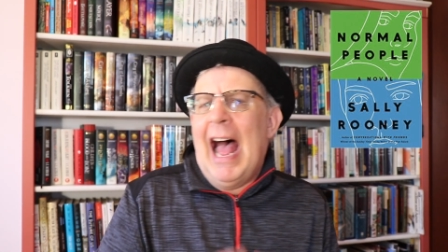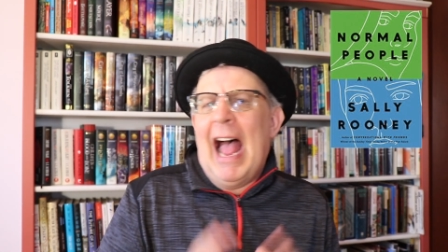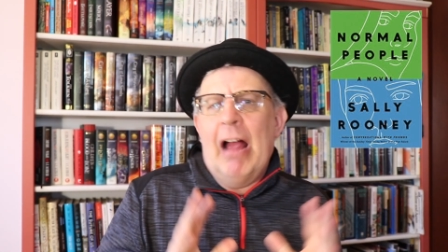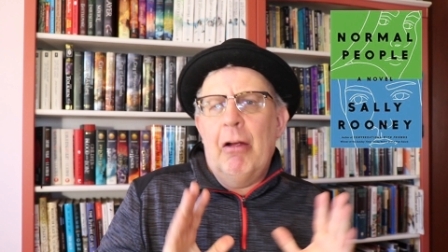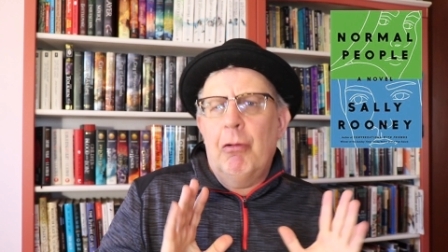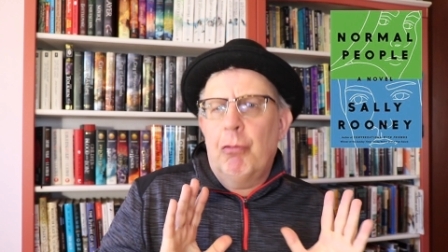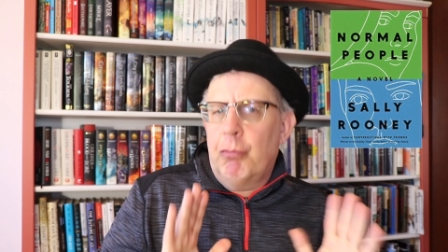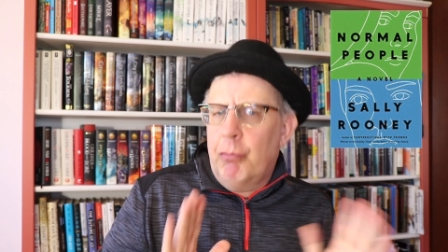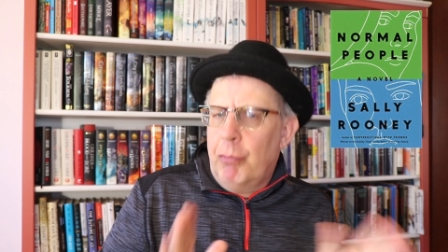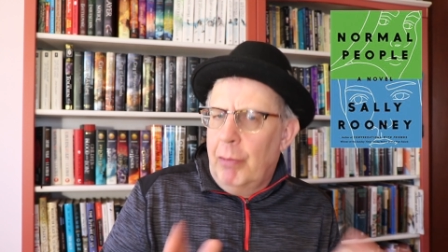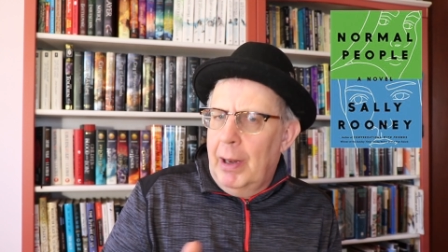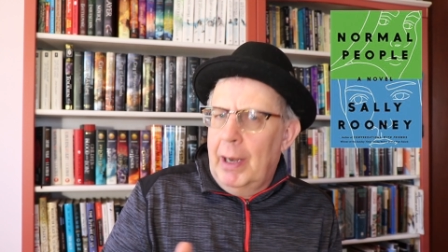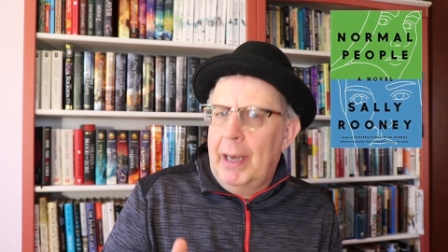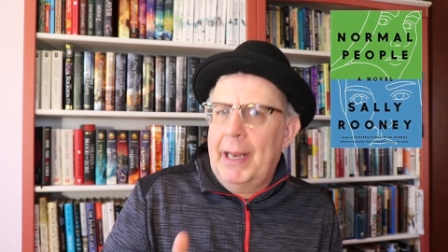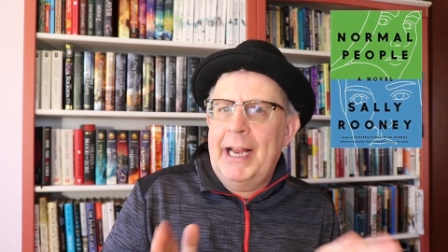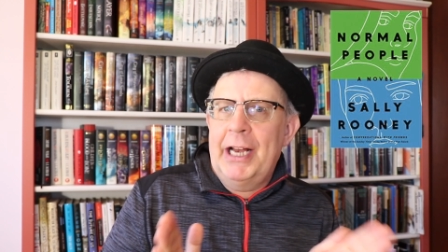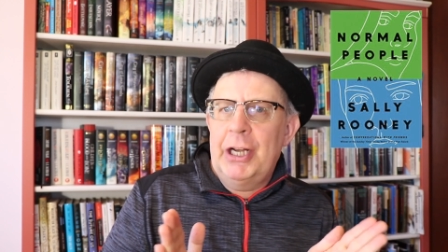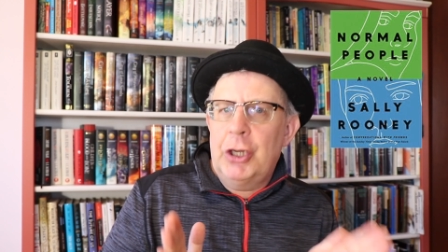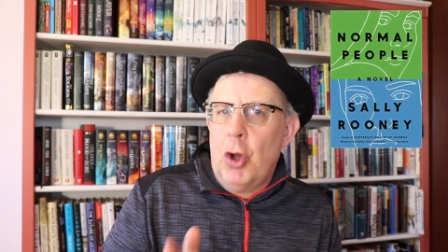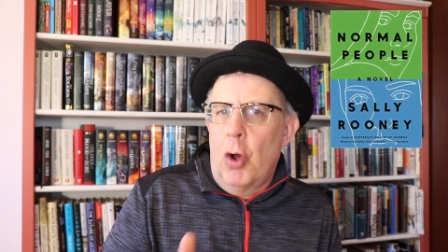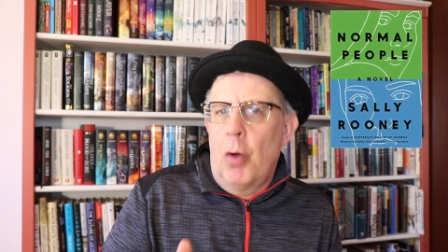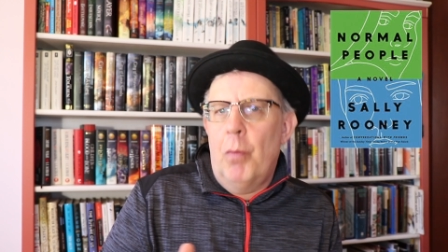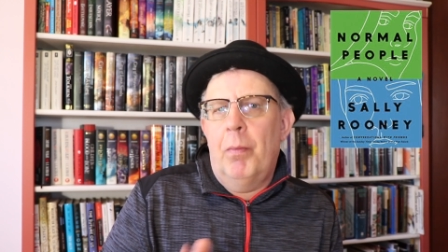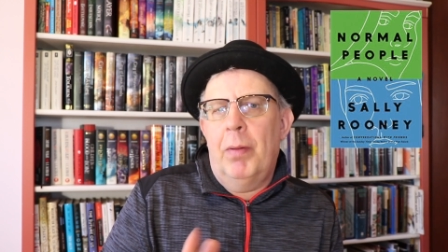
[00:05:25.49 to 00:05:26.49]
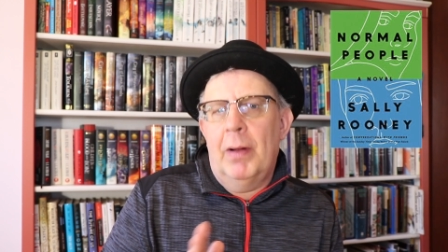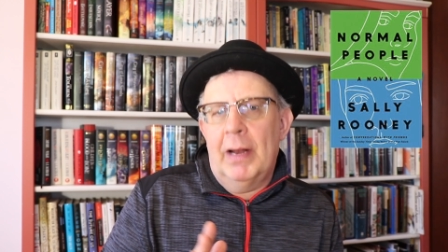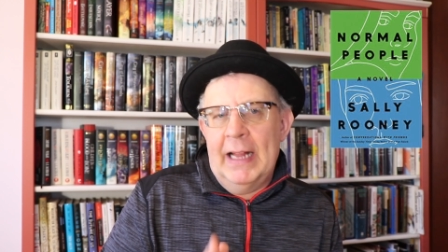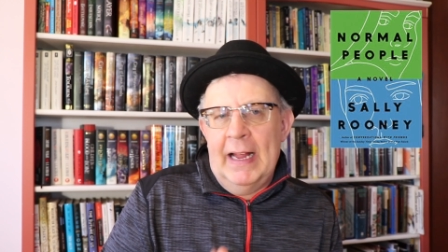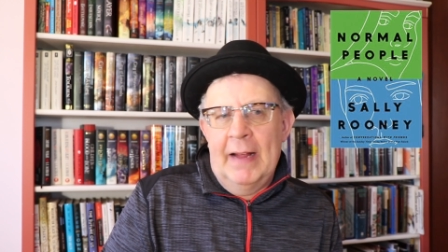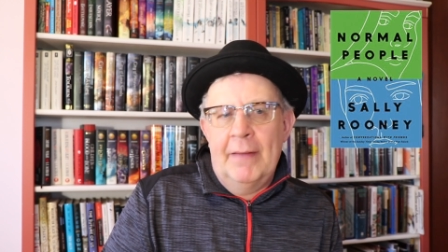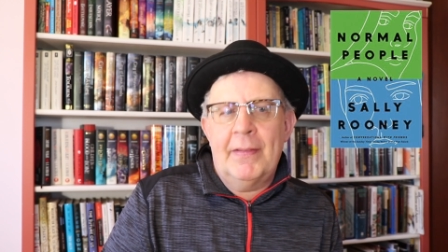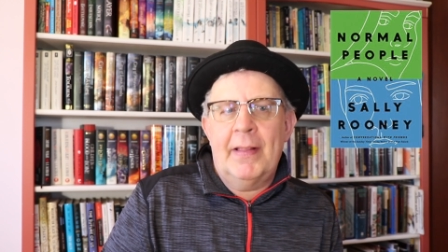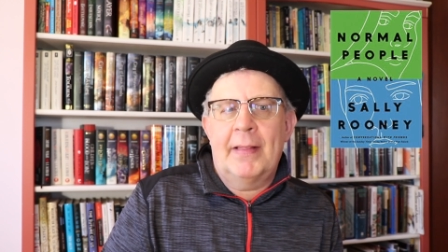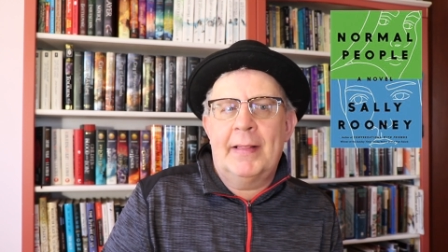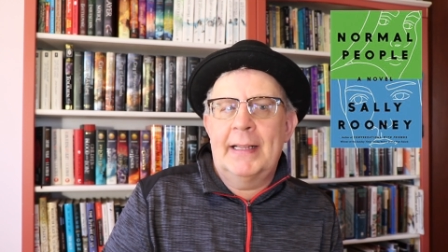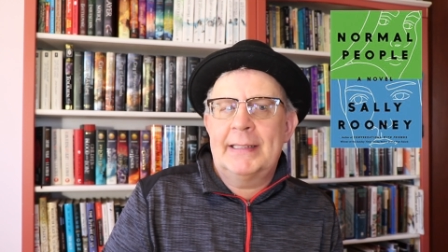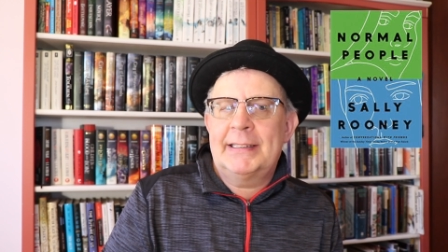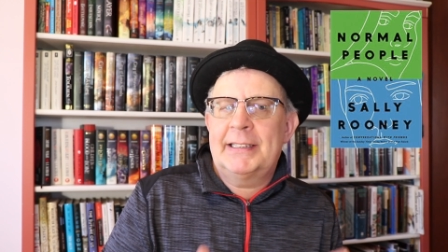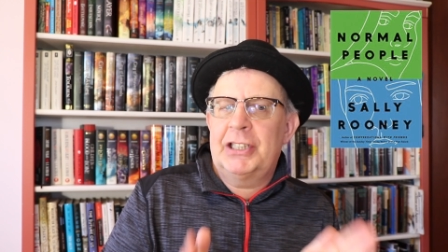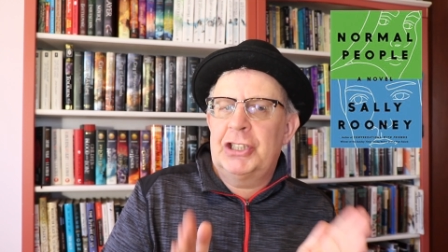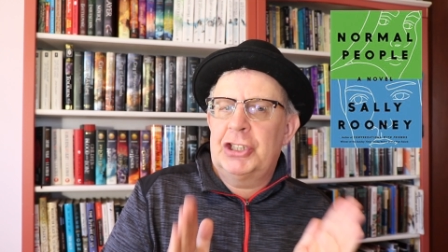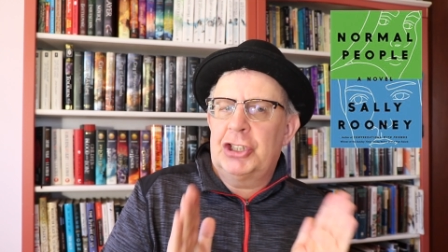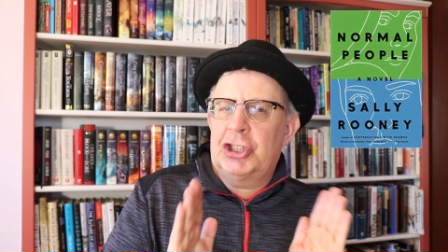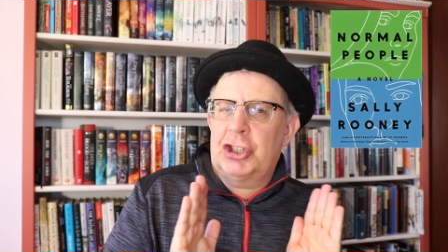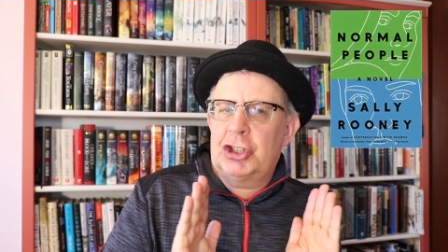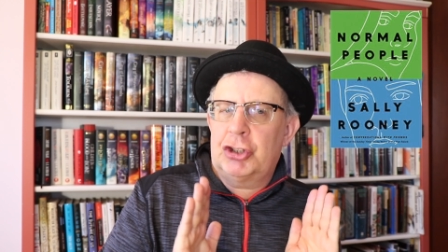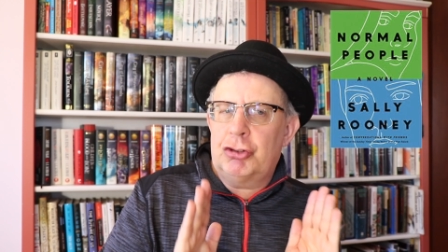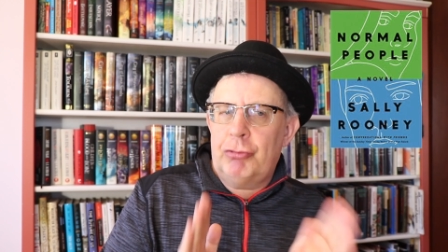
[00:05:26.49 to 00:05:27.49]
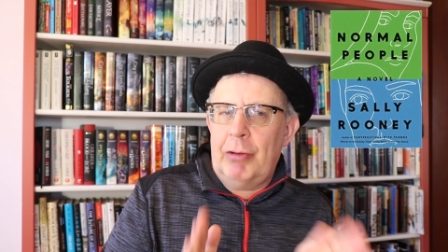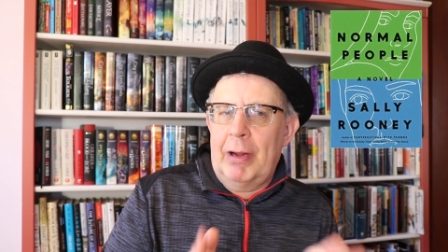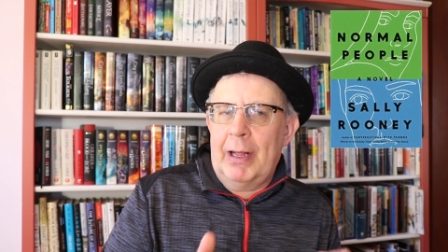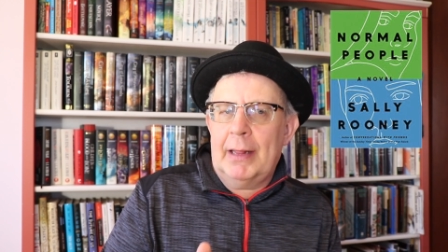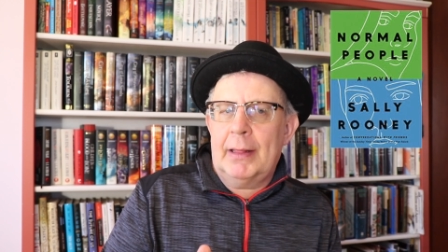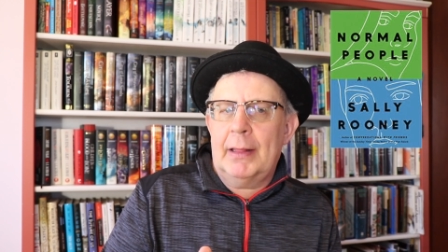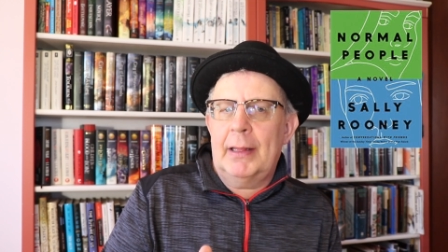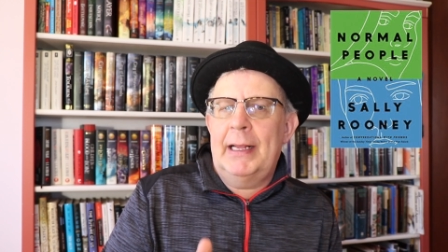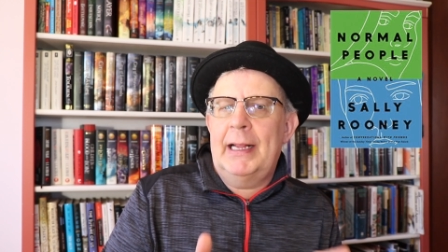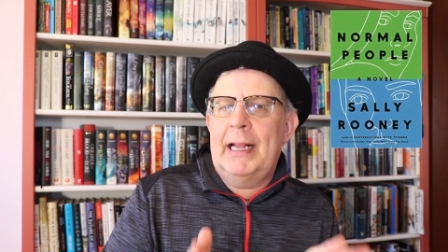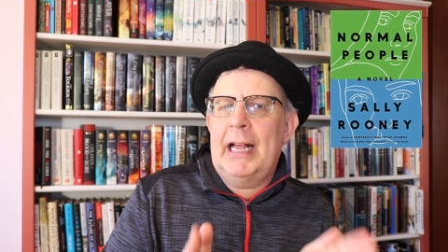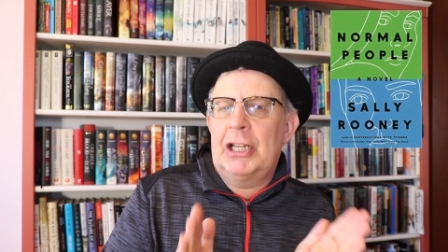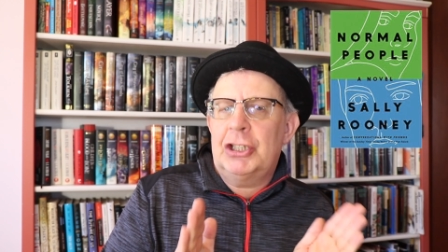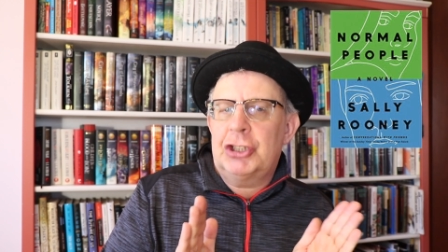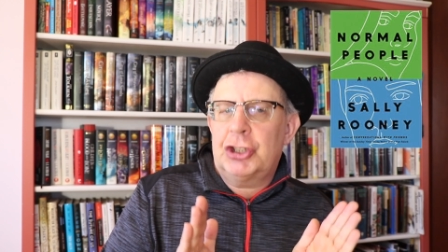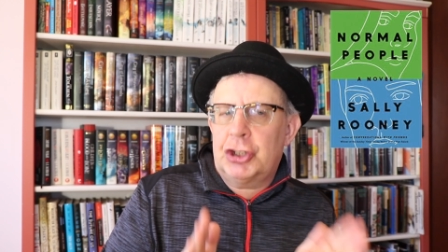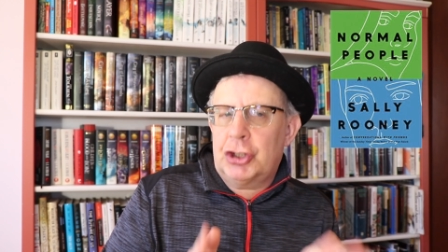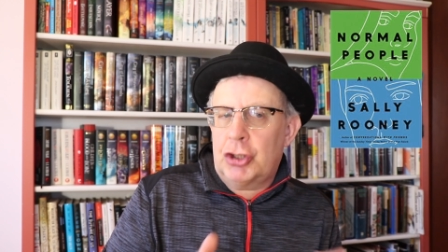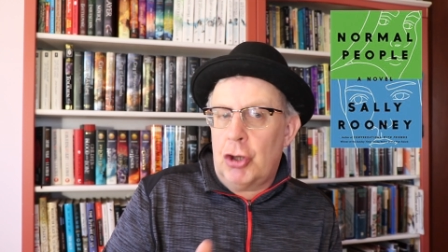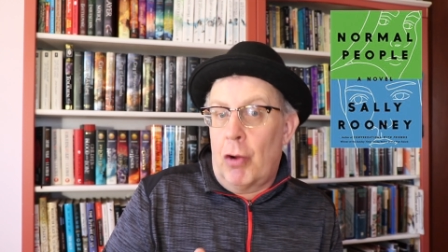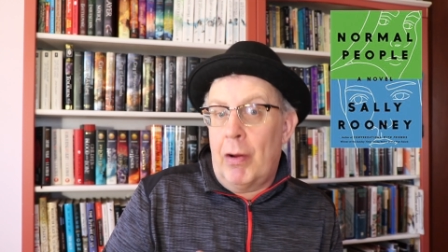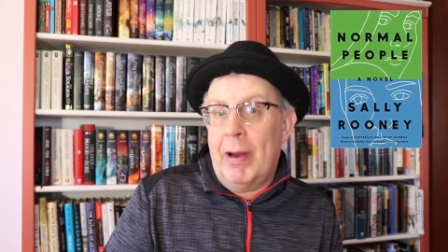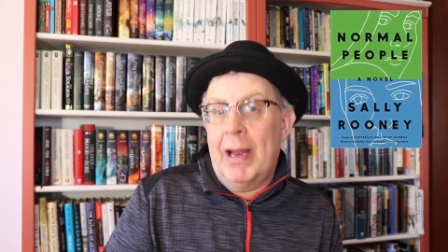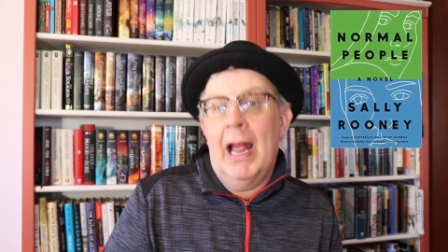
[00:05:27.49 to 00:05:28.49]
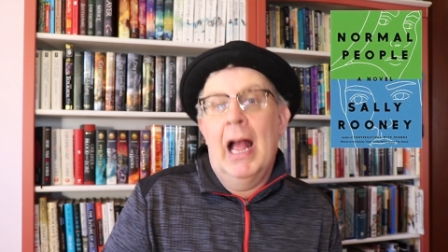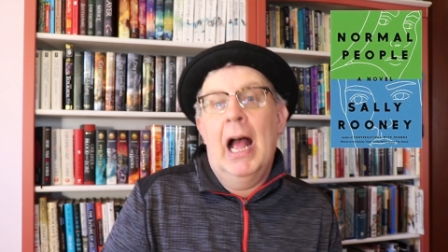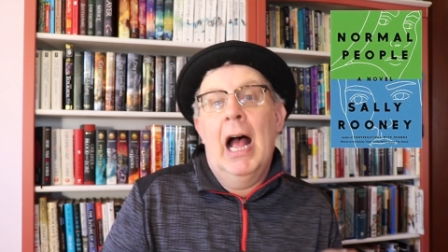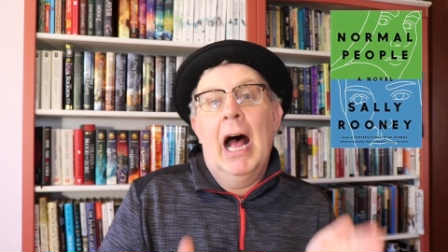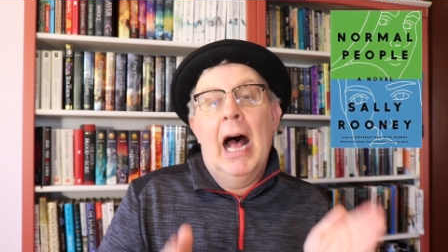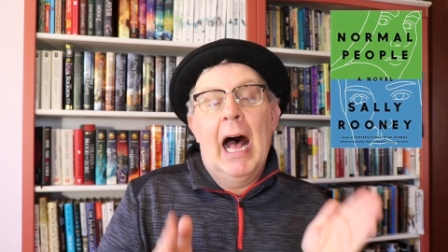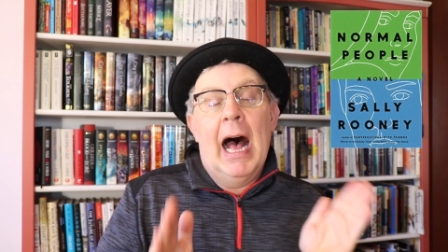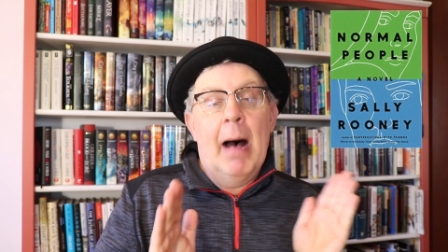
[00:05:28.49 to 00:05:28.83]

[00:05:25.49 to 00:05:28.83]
I really don't believe that this is strictly a story